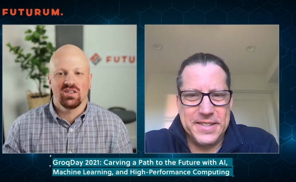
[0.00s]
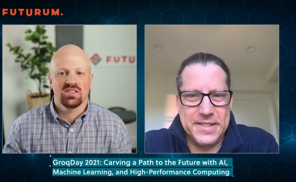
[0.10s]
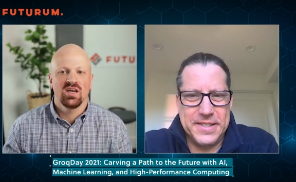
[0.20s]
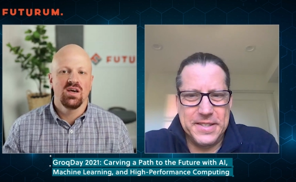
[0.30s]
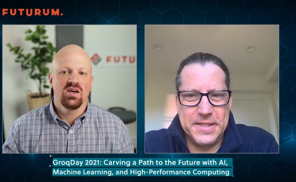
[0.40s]
Speaker 1: this,
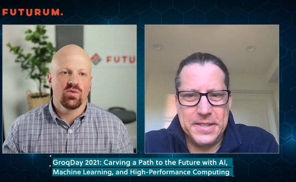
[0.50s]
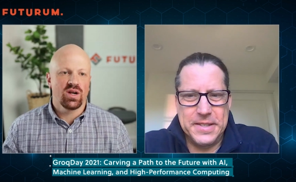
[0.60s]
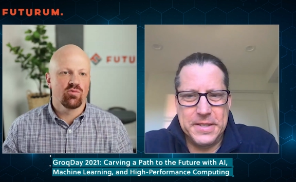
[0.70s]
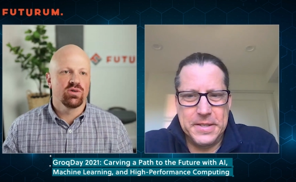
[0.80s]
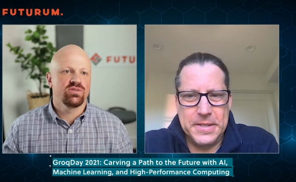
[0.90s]
what I
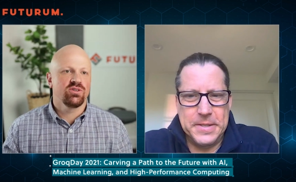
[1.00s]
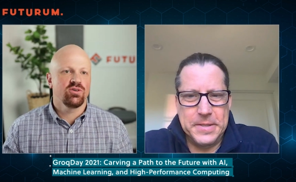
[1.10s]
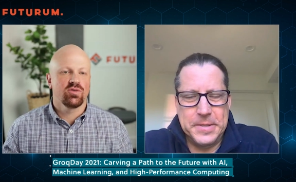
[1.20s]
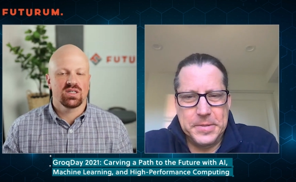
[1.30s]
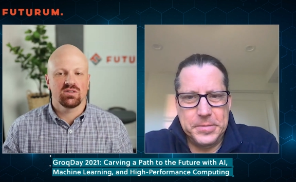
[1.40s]
will
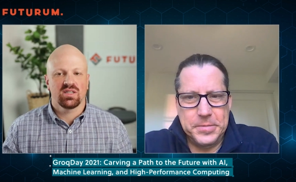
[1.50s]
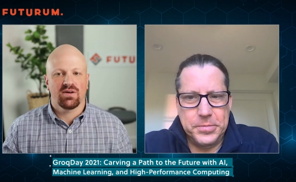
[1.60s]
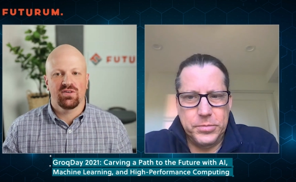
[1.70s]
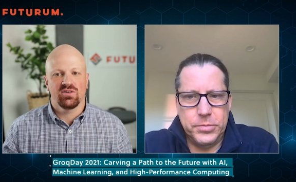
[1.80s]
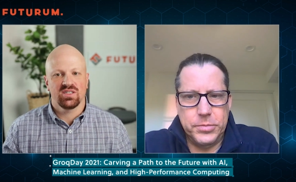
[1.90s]
do is I'll
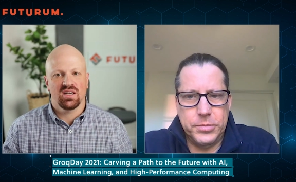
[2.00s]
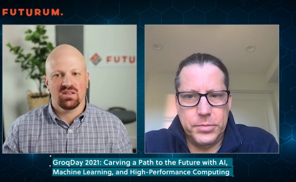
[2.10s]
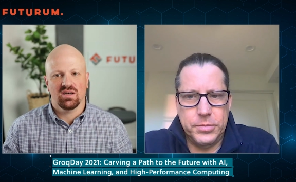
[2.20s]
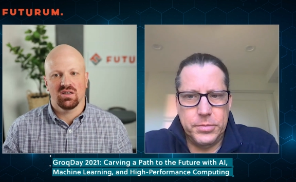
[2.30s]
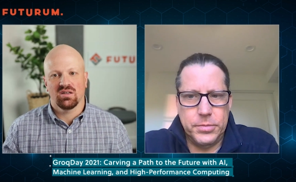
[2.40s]
definitely take
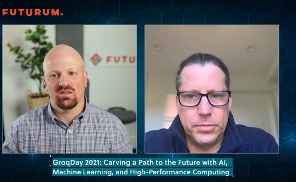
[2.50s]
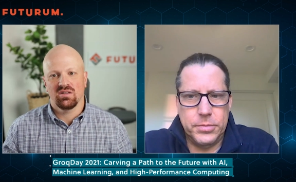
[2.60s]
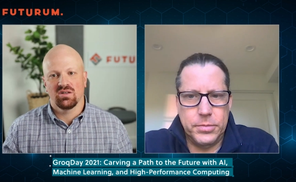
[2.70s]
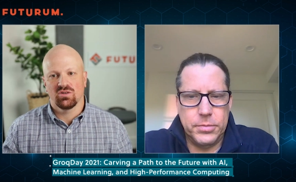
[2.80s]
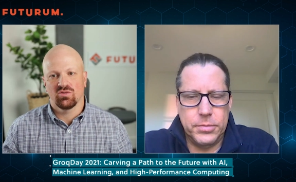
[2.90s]
uh, you
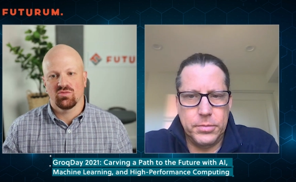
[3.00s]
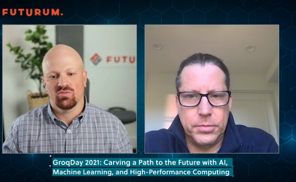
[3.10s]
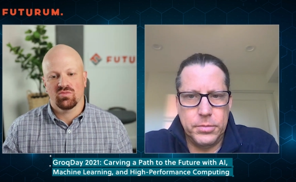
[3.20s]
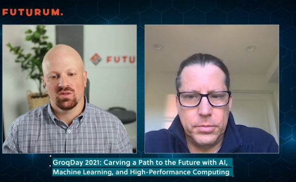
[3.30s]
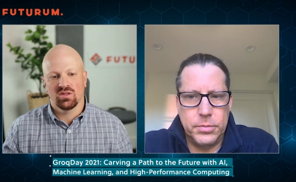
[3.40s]
know,
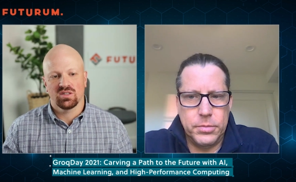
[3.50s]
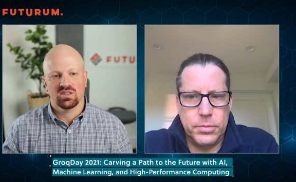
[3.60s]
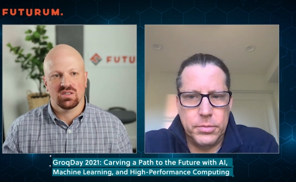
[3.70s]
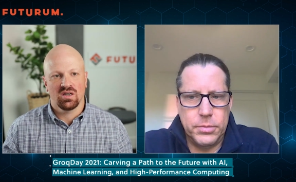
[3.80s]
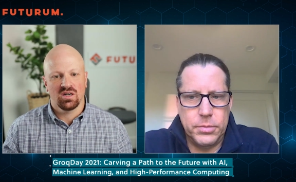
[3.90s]

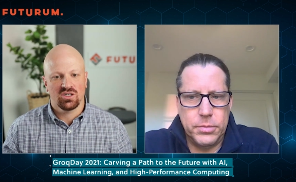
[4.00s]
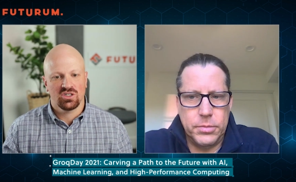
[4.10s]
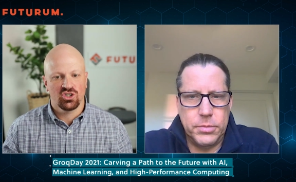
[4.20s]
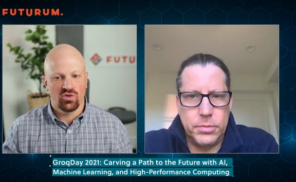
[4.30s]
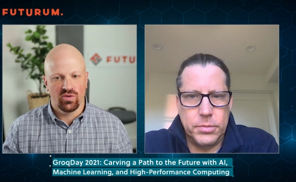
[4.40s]
this uh,
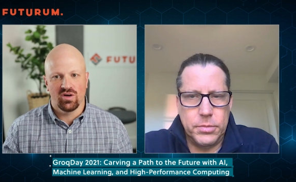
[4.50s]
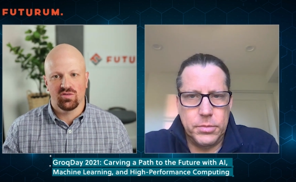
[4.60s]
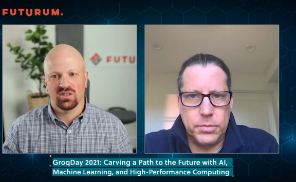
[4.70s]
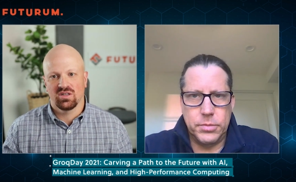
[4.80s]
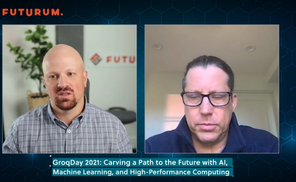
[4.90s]
show
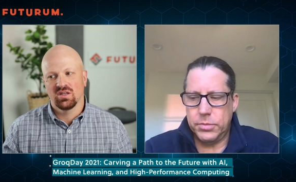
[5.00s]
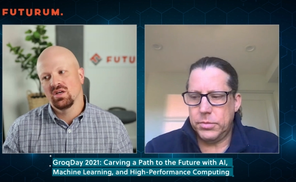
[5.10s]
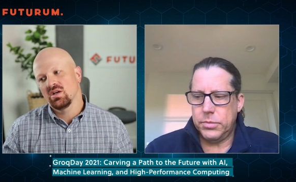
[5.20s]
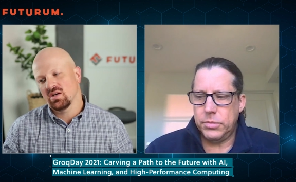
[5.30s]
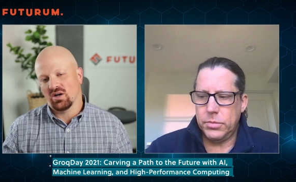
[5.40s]
notes, and
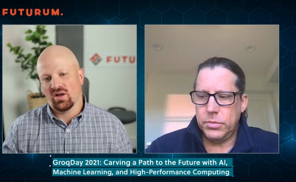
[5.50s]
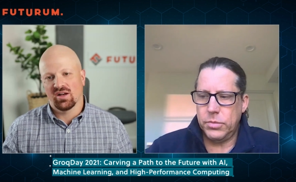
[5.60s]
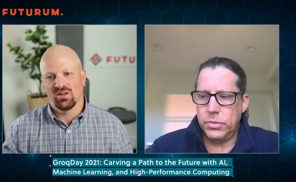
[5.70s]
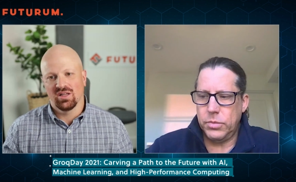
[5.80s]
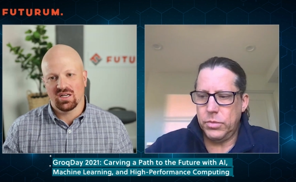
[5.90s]
I'll add
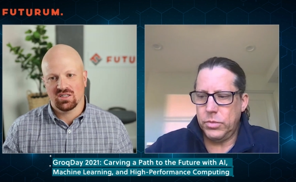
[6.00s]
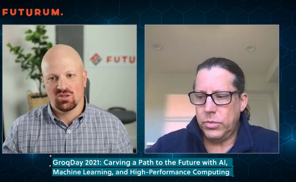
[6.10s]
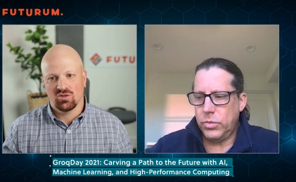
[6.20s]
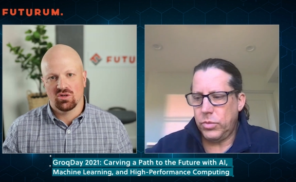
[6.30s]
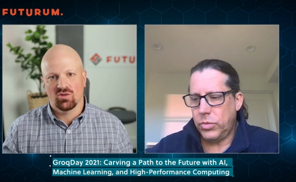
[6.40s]
a link
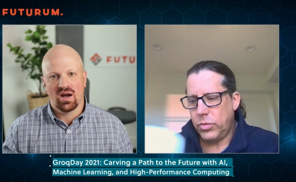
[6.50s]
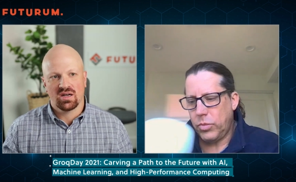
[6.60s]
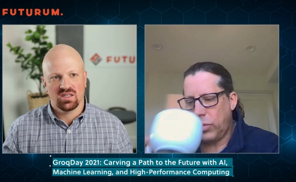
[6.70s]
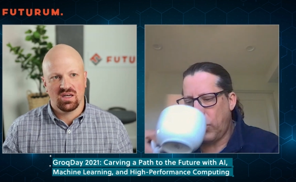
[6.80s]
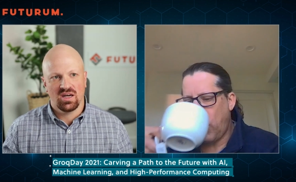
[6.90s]
to the Groq
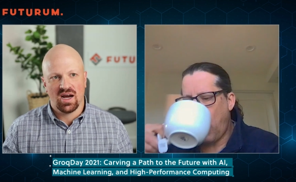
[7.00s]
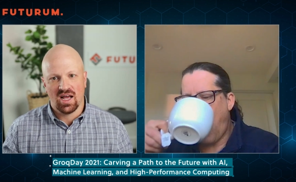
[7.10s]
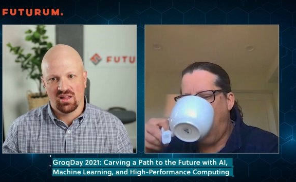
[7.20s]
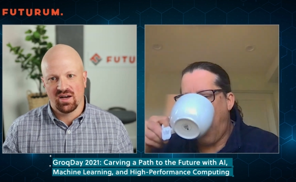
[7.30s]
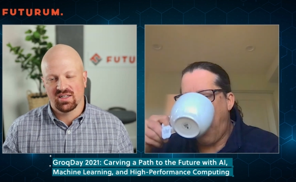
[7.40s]
Day
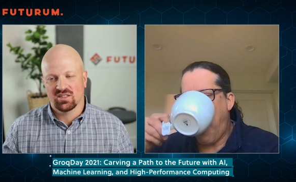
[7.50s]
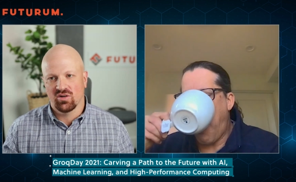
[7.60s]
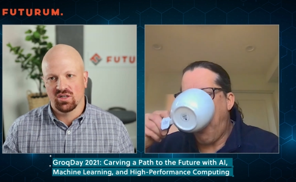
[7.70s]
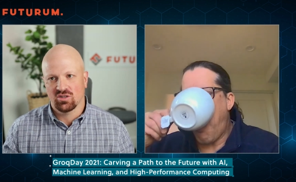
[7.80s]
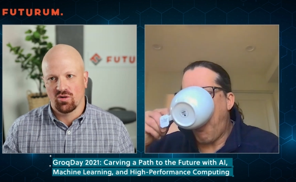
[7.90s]
highlights or
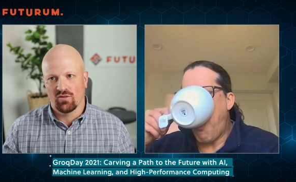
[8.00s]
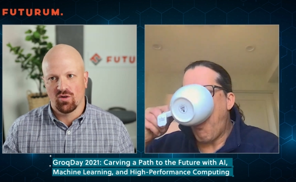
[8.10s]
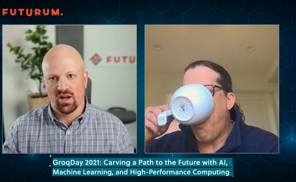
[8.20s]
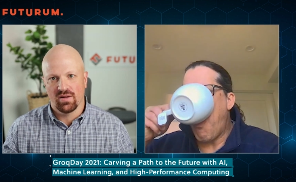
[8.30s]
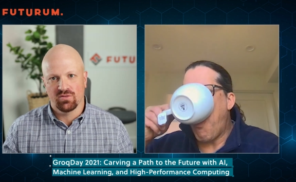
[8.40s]
any sort of
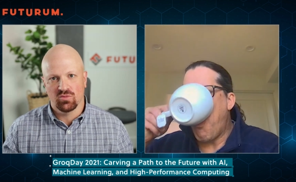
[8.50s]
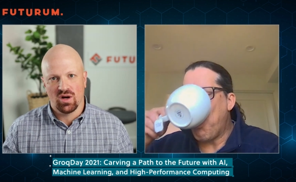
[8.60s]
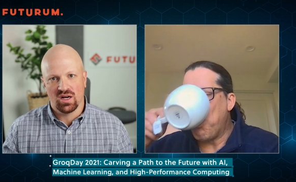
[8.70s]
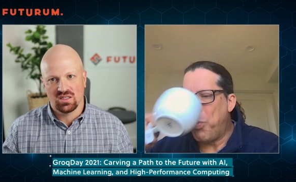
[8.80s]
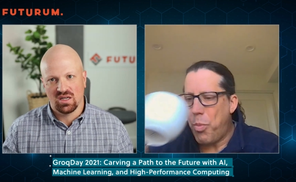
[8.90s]
write-up from
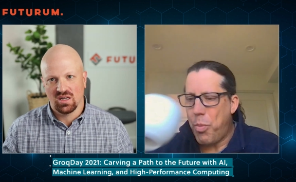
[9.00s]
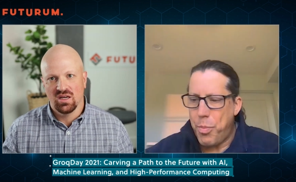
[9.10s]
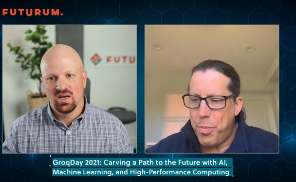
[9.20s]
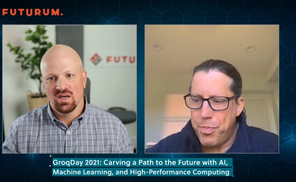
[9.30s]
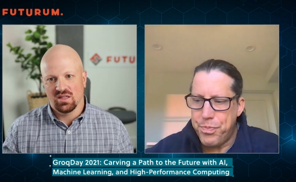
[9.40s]
Groq Day
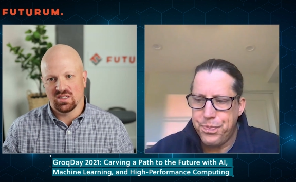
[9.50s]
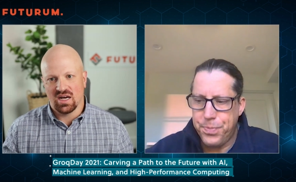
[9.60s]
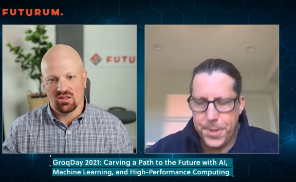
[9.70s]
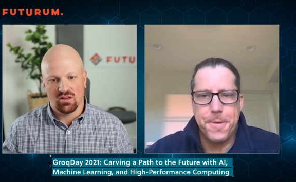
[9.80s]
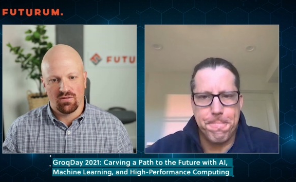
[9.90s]
that's
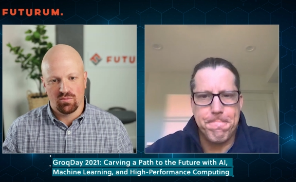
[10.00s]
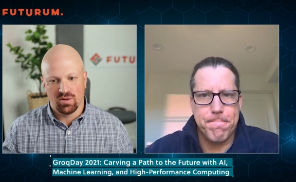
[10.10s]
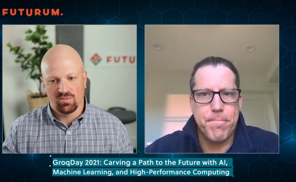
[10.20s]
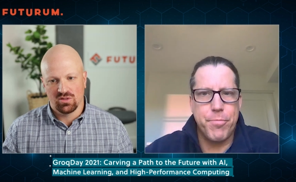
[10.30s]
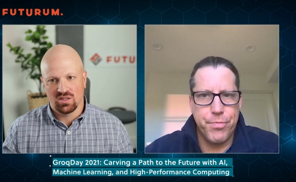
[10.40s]
out there for
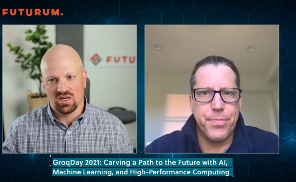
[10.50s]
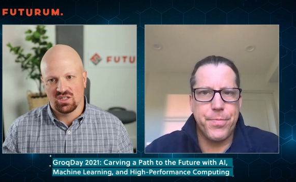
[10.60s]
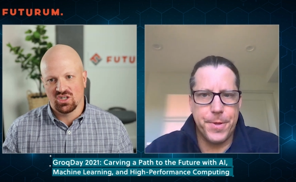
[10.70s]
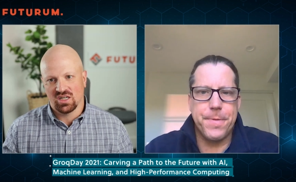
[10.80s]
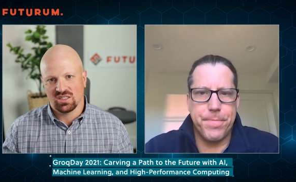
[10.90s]
people to
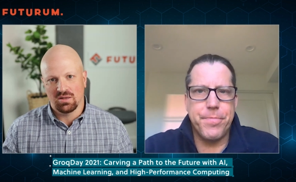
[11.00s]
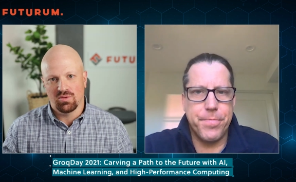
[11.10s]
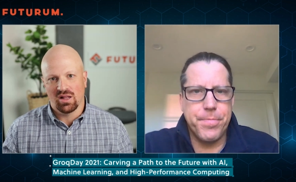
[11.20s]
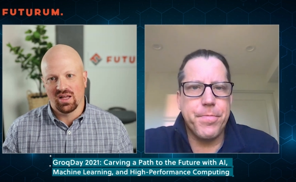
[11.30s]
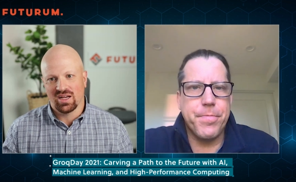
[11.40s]
digest it.
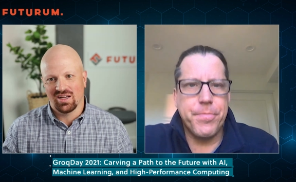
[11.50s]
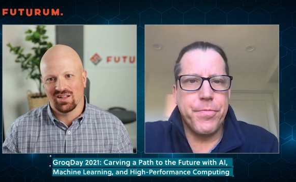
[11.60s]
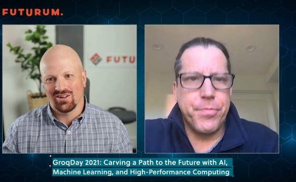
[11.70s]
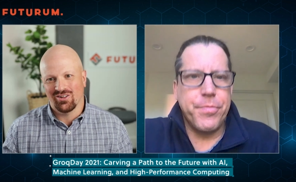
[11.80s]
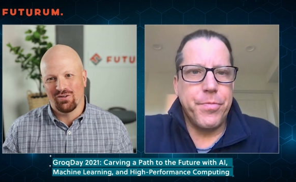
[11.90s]
But I like getting
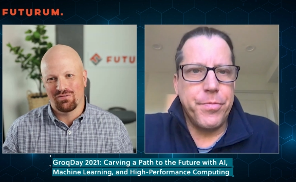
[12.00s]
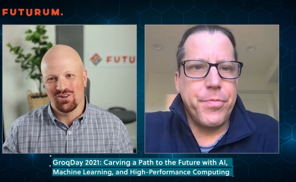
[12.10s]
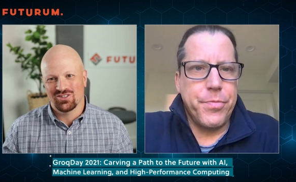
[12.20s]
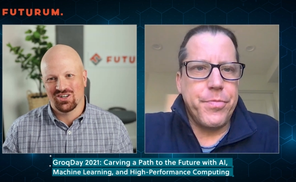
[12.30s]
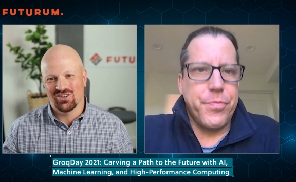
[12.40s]
the cliff
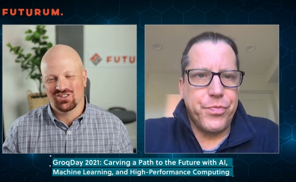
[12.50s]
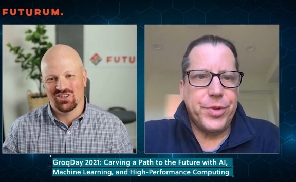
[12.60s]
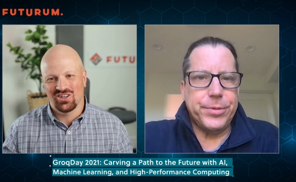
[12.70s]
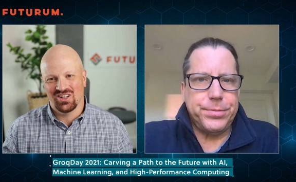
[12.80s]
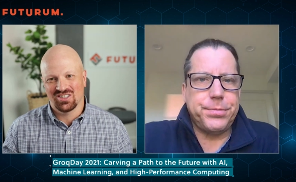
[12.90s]
notes here. It's
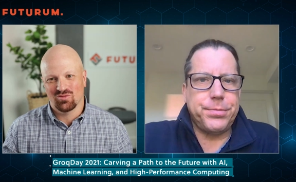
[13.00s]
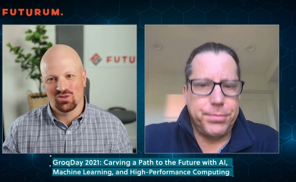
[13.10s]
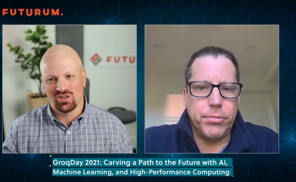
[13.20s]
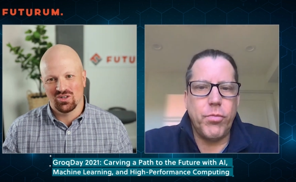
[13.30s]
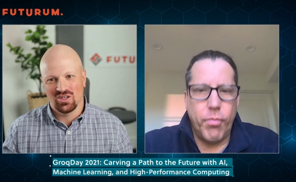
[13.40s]
good. To, it's
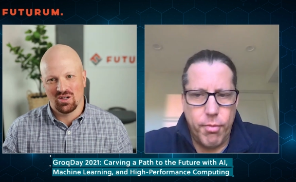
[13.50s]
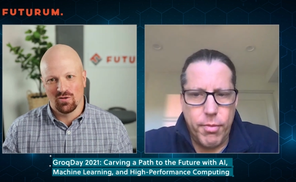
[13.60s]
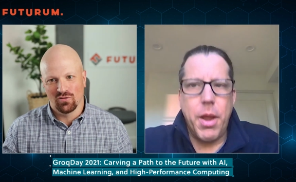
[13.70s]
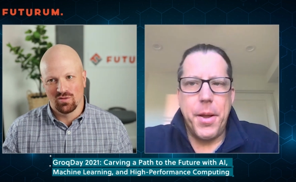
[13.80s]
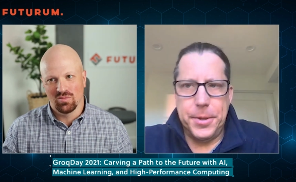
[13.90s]
really good to hear
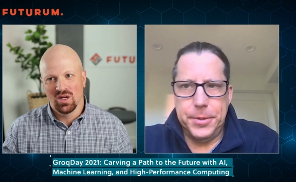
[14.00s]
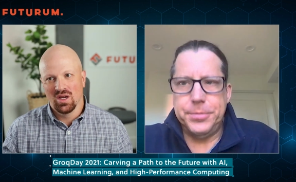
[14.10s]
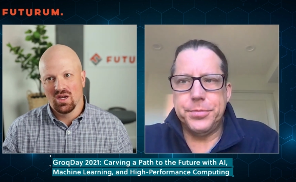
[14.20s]
from